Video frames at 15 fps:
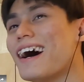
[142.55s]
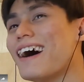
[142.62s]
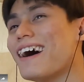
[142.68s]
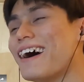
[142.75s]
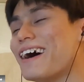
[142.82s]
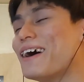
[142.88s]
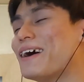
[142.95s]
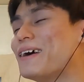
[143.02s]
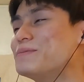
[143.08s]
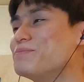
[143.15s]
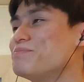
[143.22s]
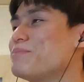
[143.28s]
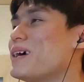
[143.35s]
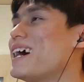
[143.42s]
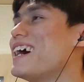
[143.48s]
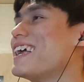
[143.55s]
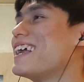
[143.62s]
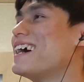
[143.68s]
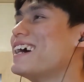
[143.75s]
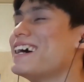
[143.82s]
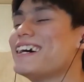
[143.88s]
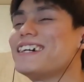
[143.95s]

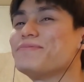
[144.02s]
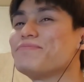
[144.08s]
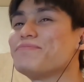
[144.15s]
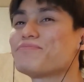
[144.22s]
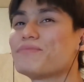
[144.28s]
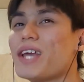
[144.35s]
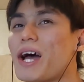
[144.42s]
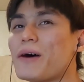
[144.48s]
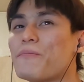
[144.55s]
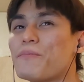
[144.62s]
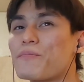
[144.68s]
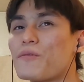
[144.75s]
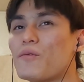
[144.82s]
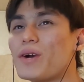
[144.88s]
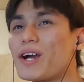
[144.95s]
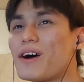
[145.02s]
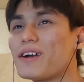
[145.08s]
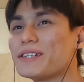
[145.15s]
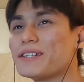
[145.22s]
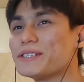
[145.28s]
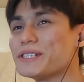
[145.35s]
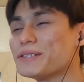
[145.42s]
Yeah,
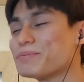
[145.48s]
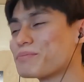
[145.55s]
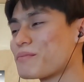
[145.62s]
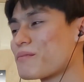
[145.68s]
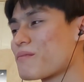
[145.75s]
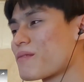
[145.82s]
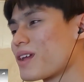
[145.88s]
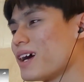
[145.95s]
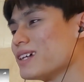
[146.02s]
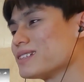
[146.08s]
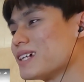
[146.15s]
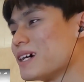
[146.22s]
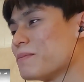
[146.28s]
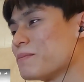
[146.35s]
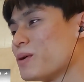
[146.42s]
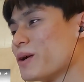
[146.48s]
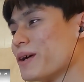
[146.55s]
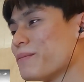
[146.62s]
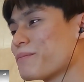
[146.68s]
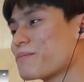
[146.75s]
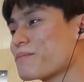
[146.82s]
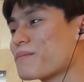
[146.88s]
regardless, at some
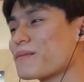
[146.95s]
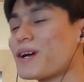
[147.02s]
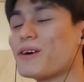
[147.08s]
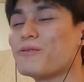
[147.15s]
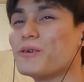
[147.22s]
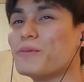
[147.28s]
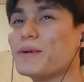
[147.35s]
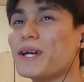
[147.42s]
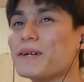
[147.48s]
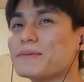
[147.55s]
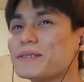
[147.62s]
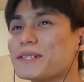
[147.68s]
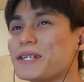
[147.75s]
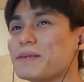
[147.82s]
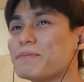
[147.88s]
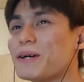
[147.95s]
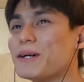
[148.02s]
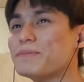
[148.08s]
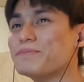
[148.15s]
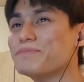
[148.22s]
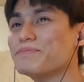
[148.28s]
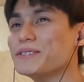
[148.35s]
point, I will be able to keep
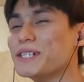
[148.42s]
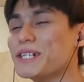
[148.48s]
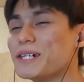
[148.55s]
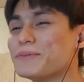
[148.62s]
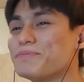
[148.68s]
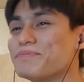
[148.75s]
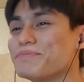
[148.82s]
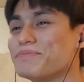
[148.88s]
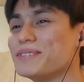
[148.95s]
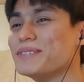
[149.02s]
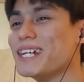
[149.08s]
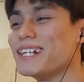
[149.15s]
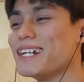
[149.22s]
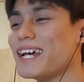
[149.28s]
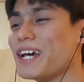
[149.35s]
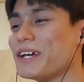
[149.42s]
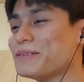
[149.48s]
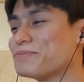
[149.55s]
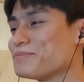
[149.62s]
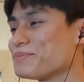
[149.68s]
up, you know, day to day.